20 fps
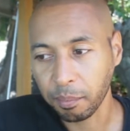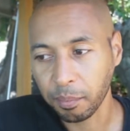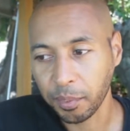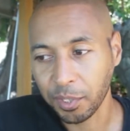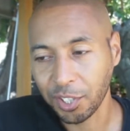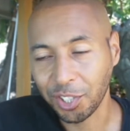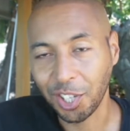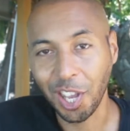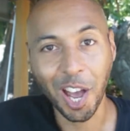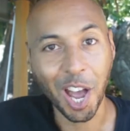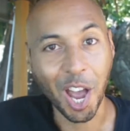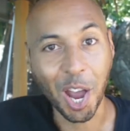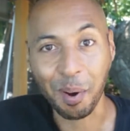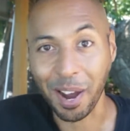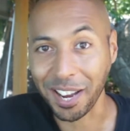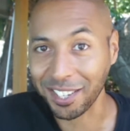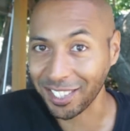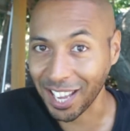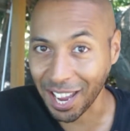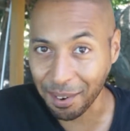So
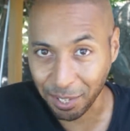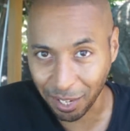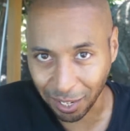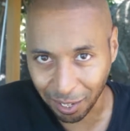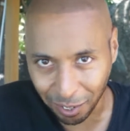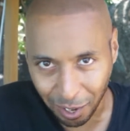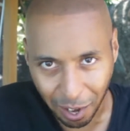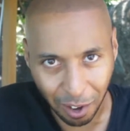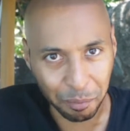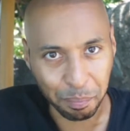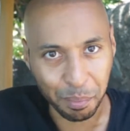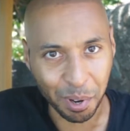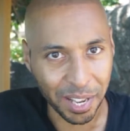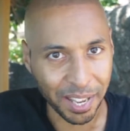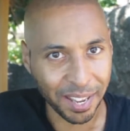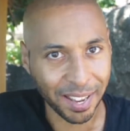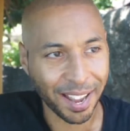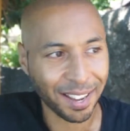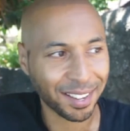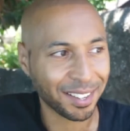I saved a lot of
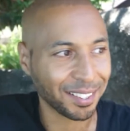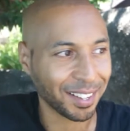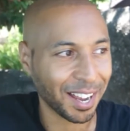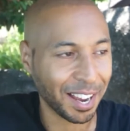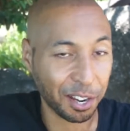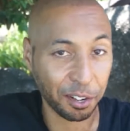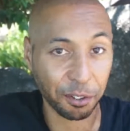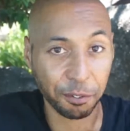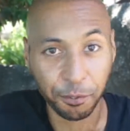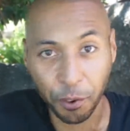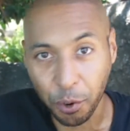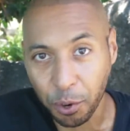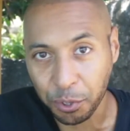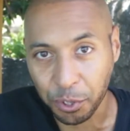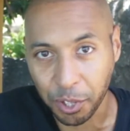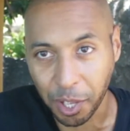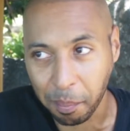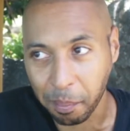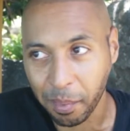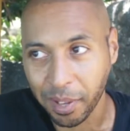money. I could
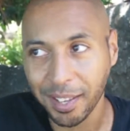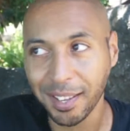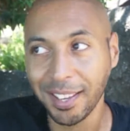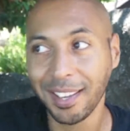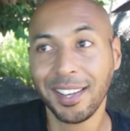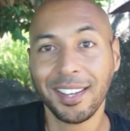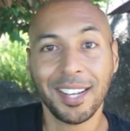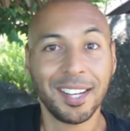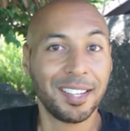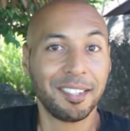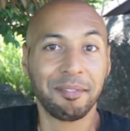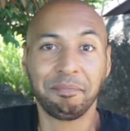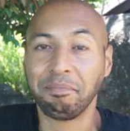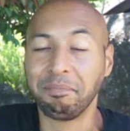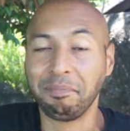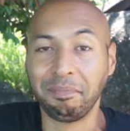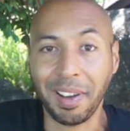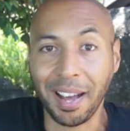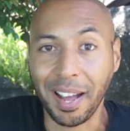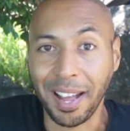afford them.
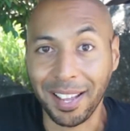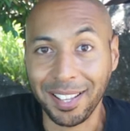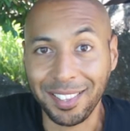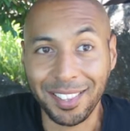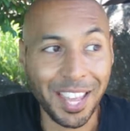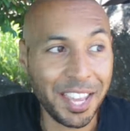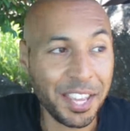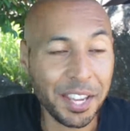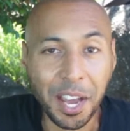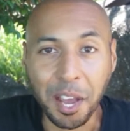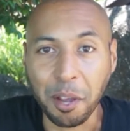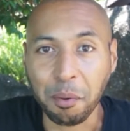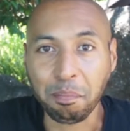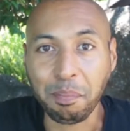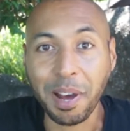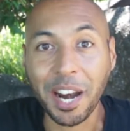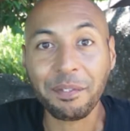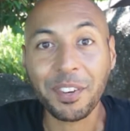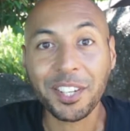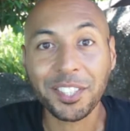There you go,
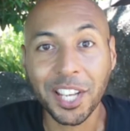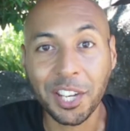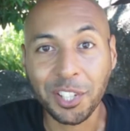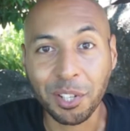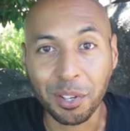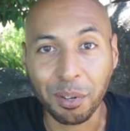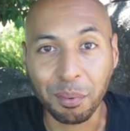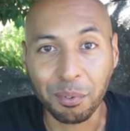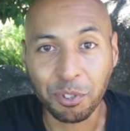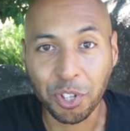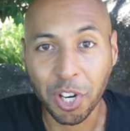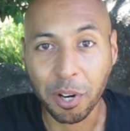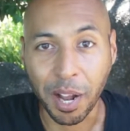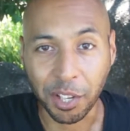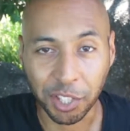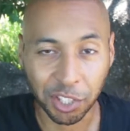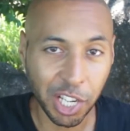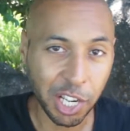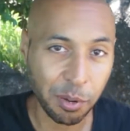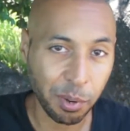manifestation come true. I'll
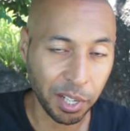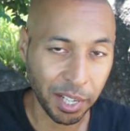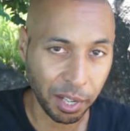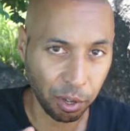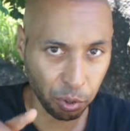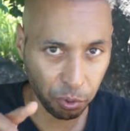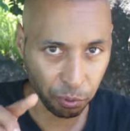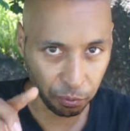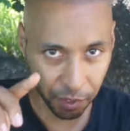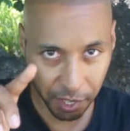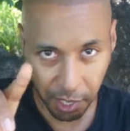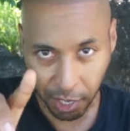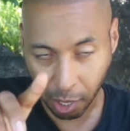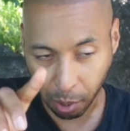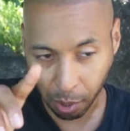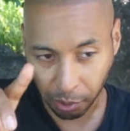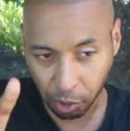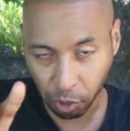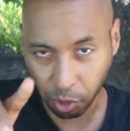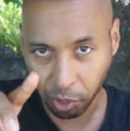show you a little
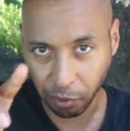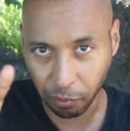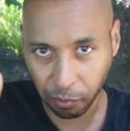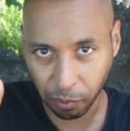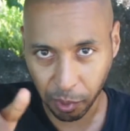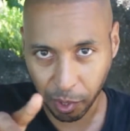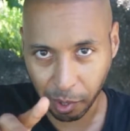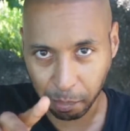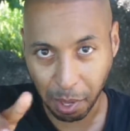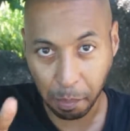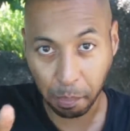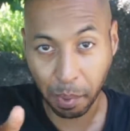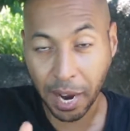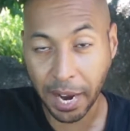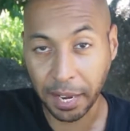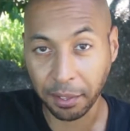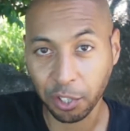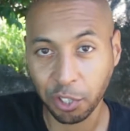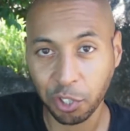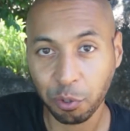video I took of me
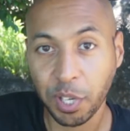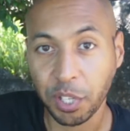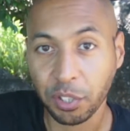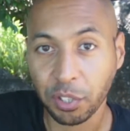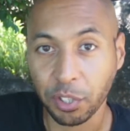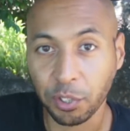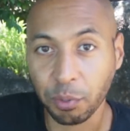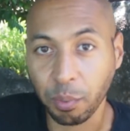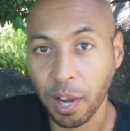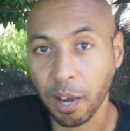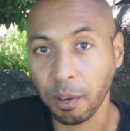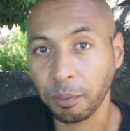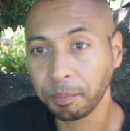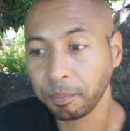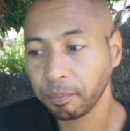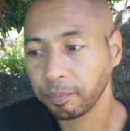buying the sweets as well.